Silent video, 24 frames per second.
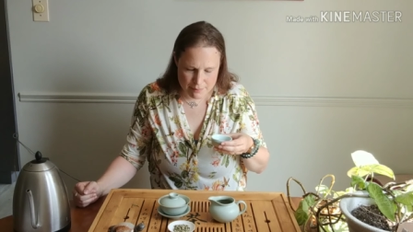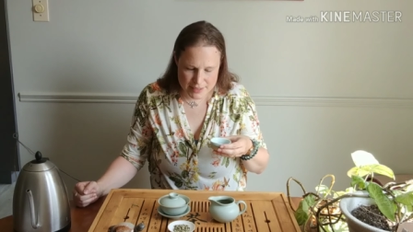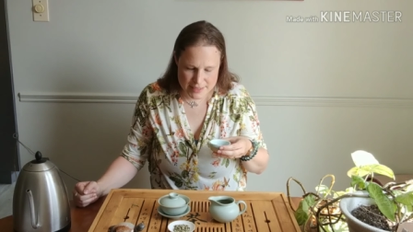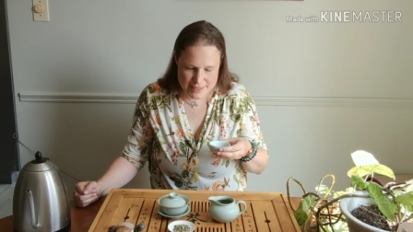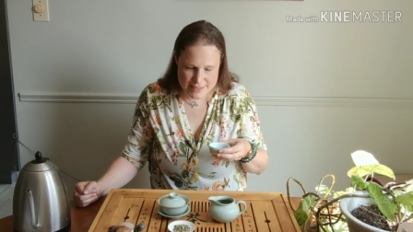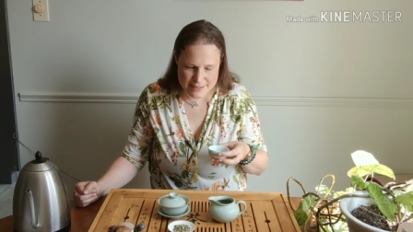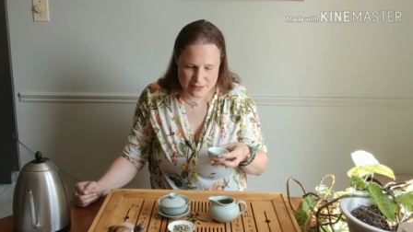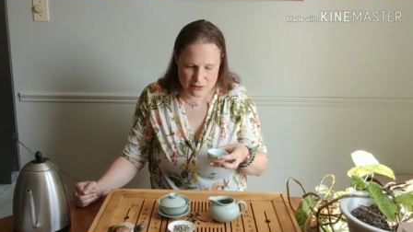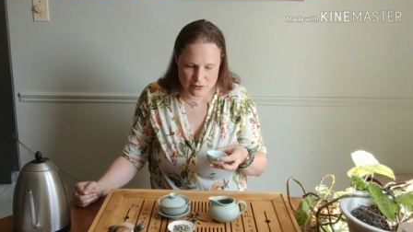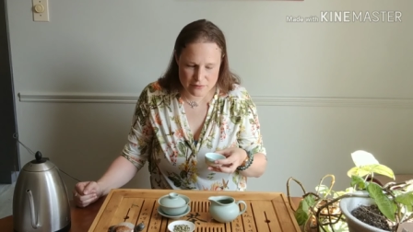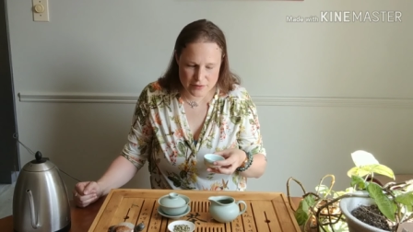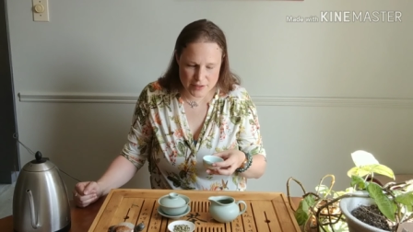But
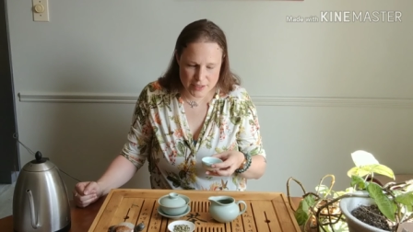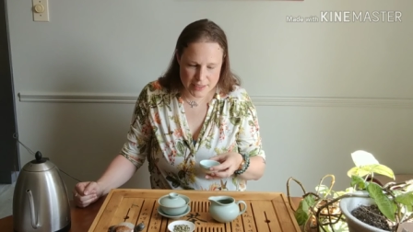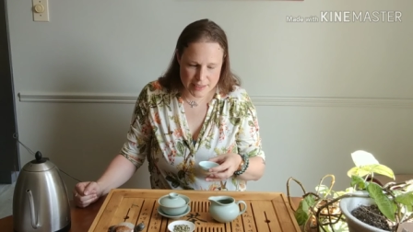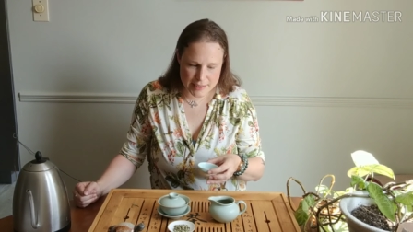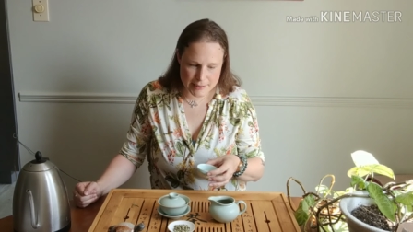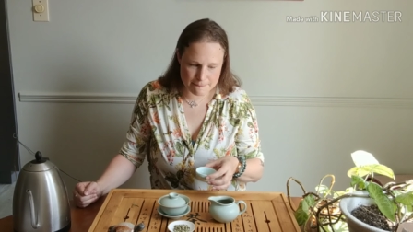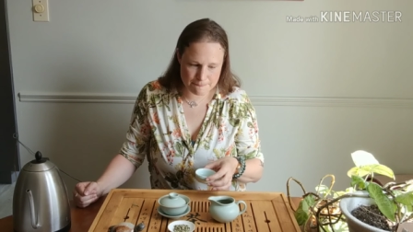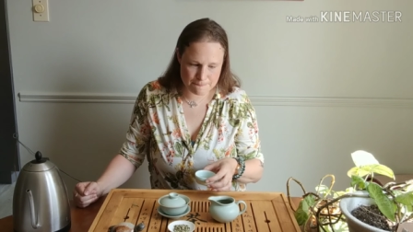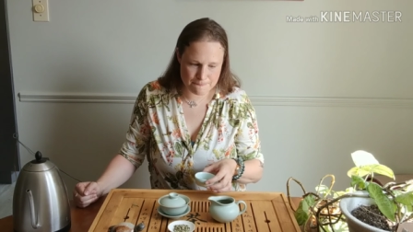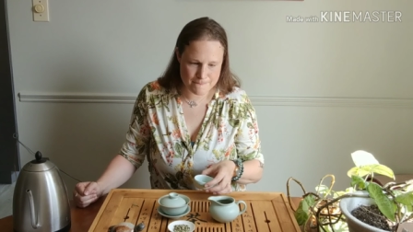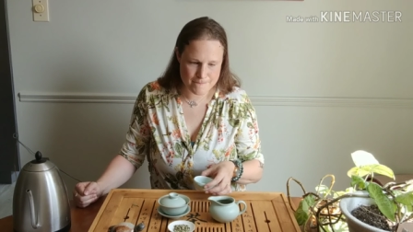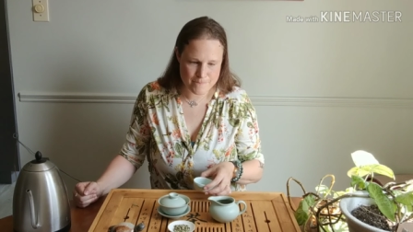it's still
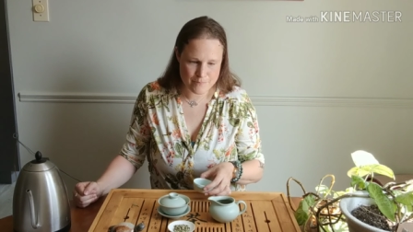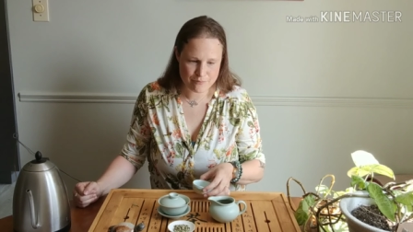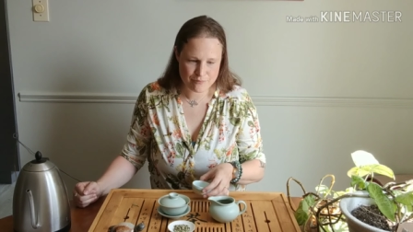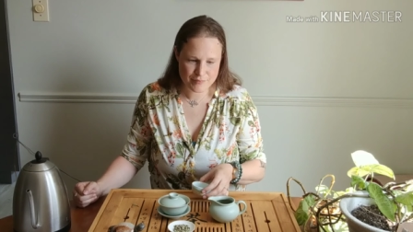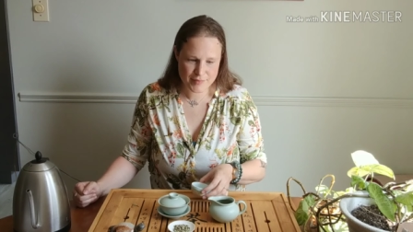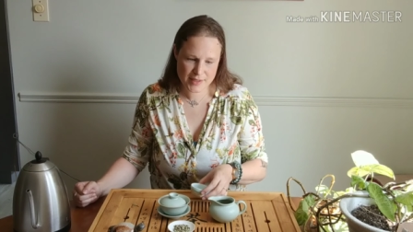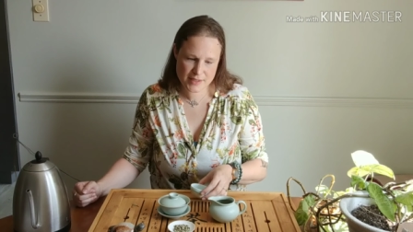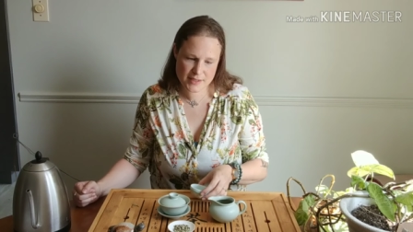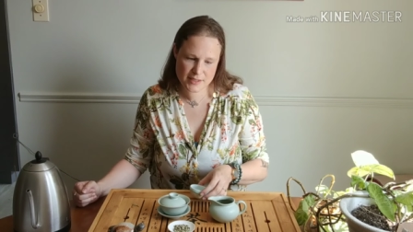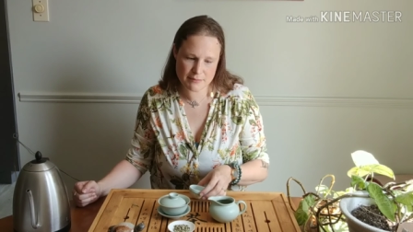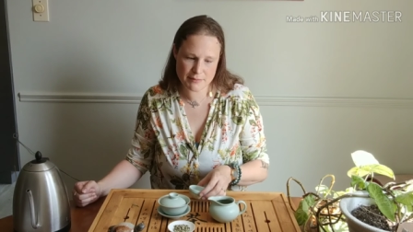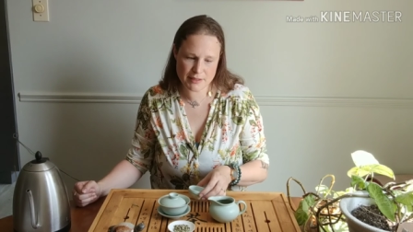very,
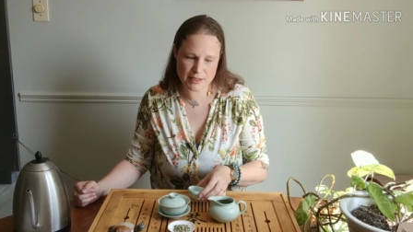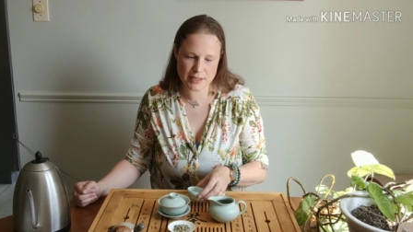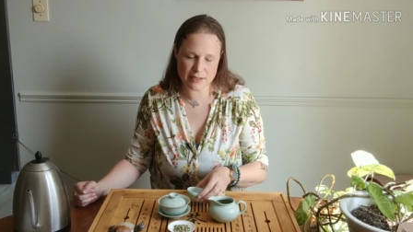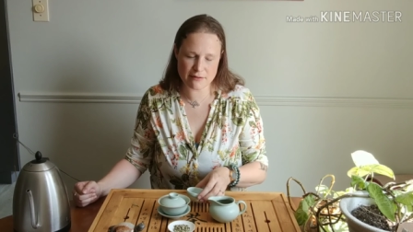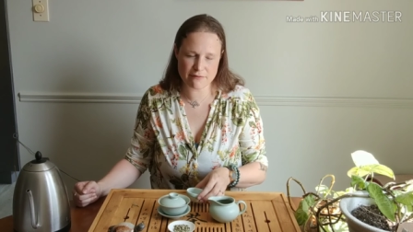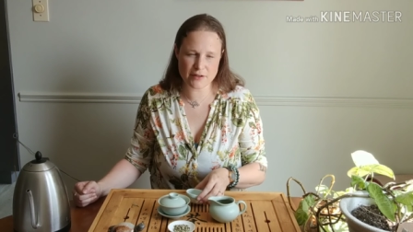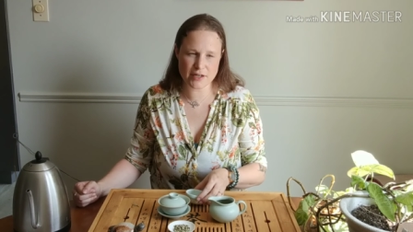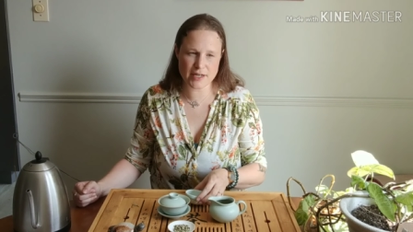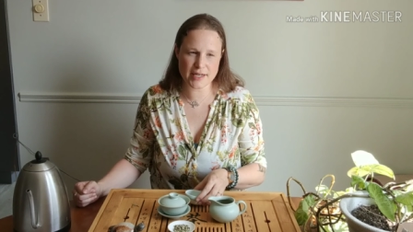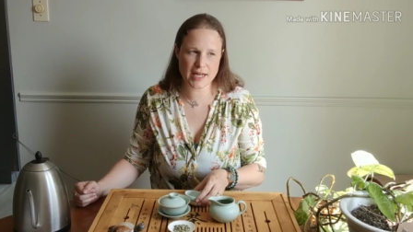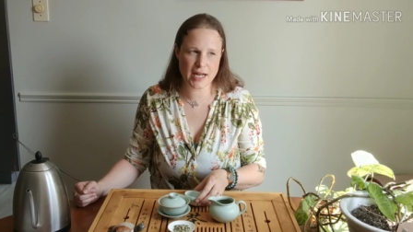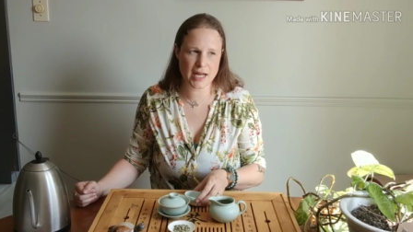to me,
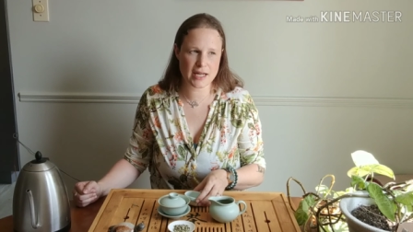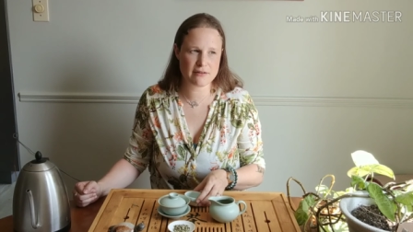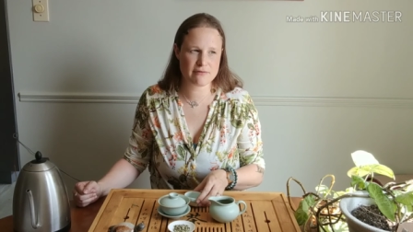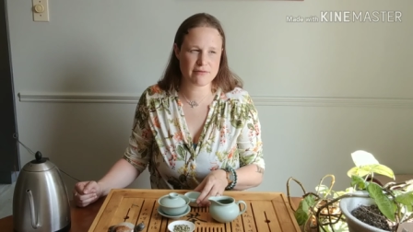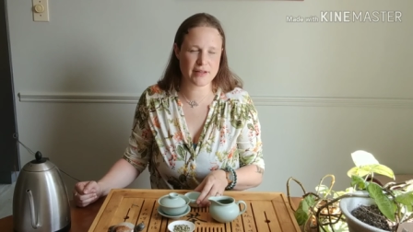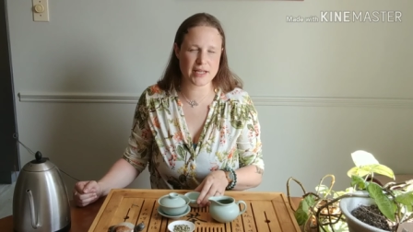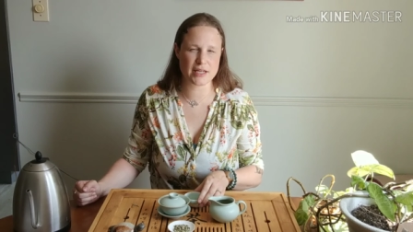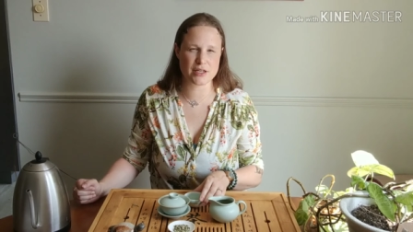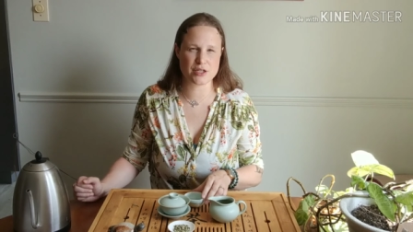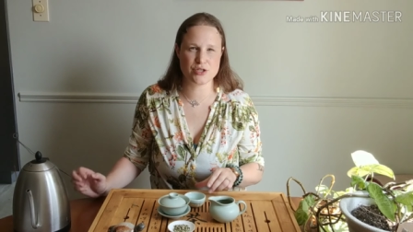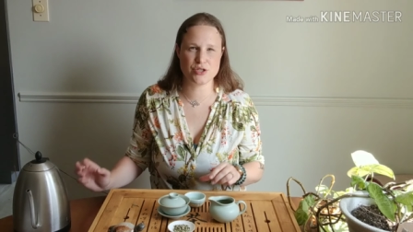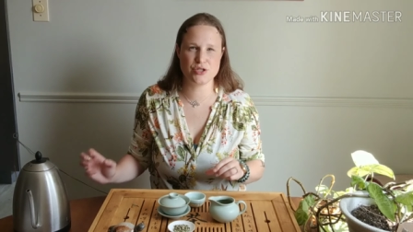like very kind
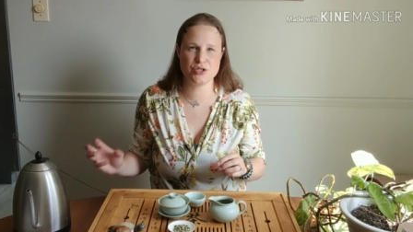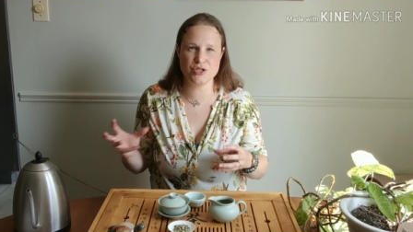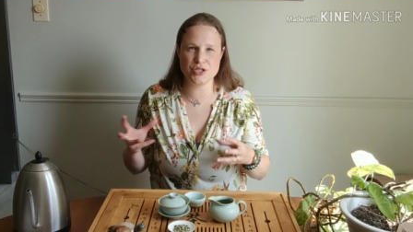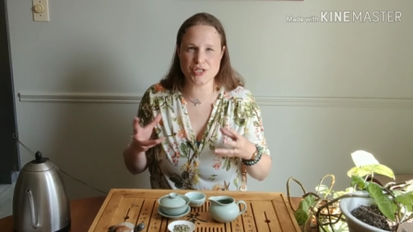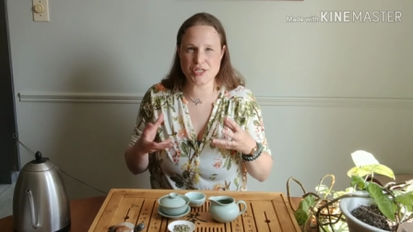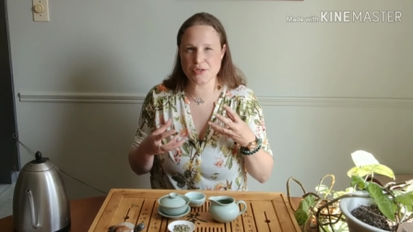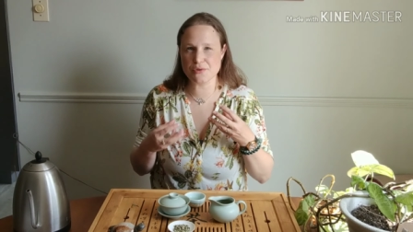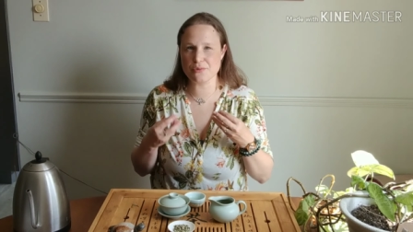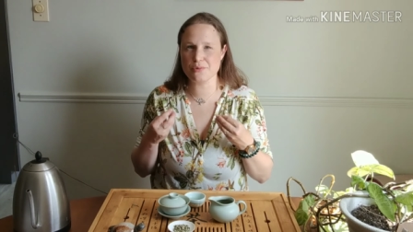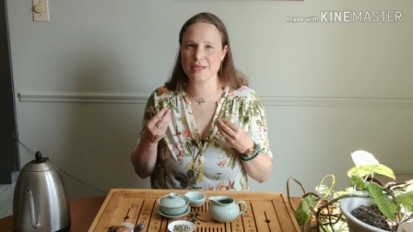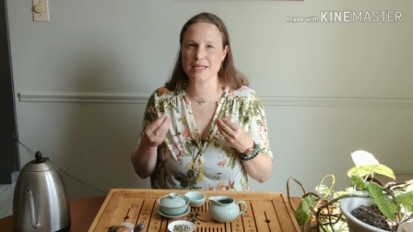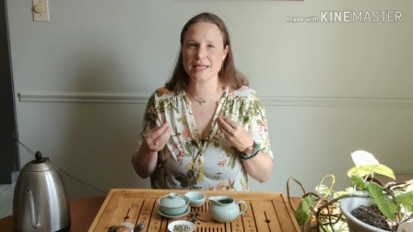of like
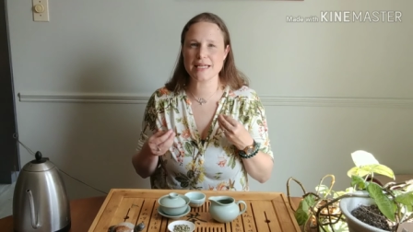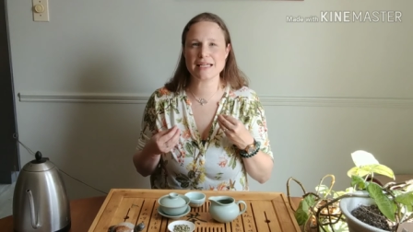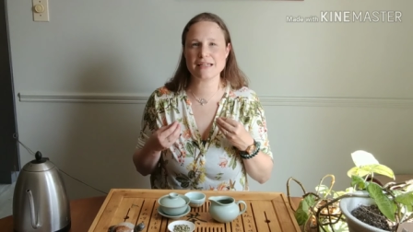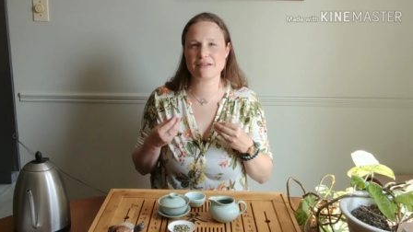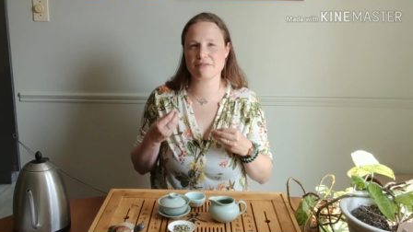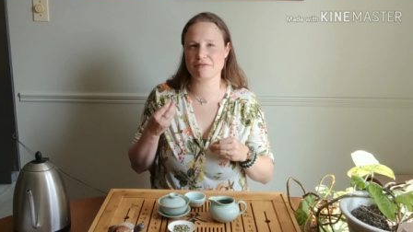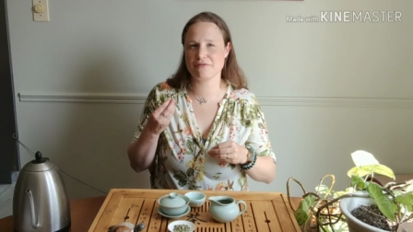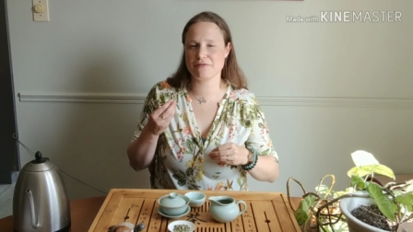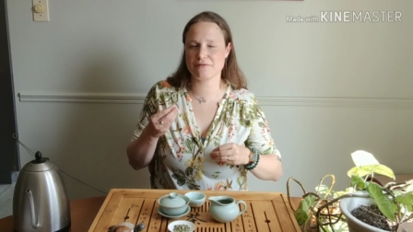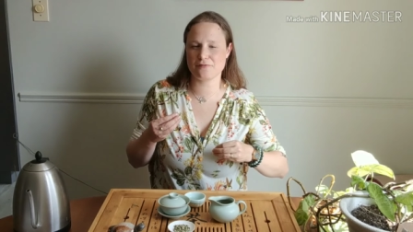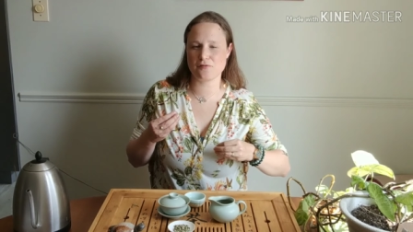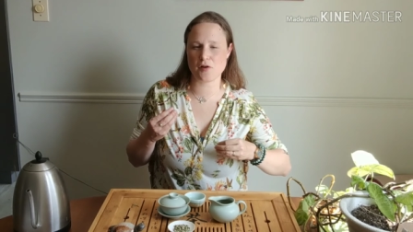dewy
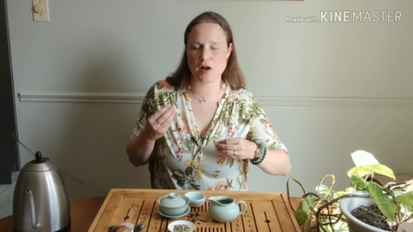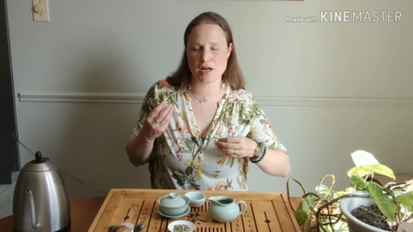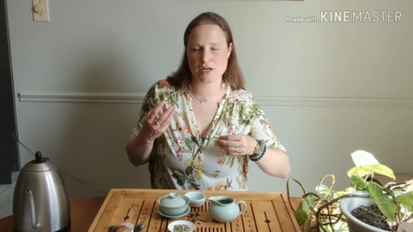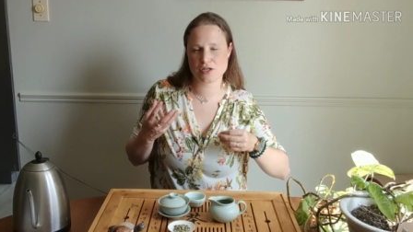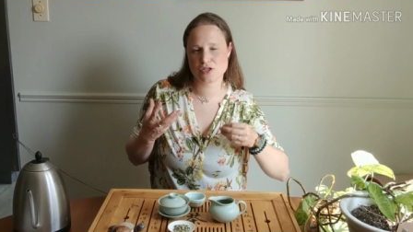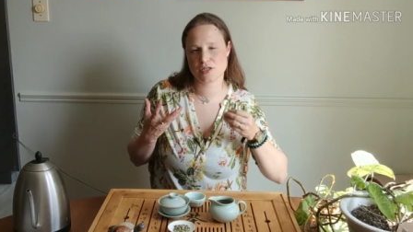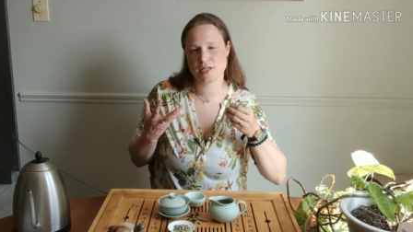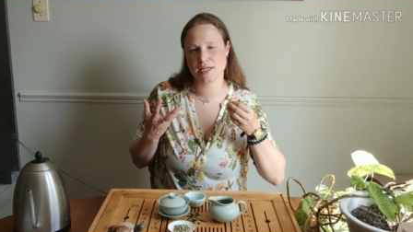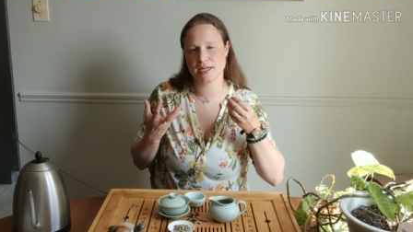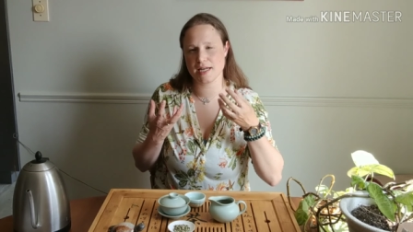and fresh.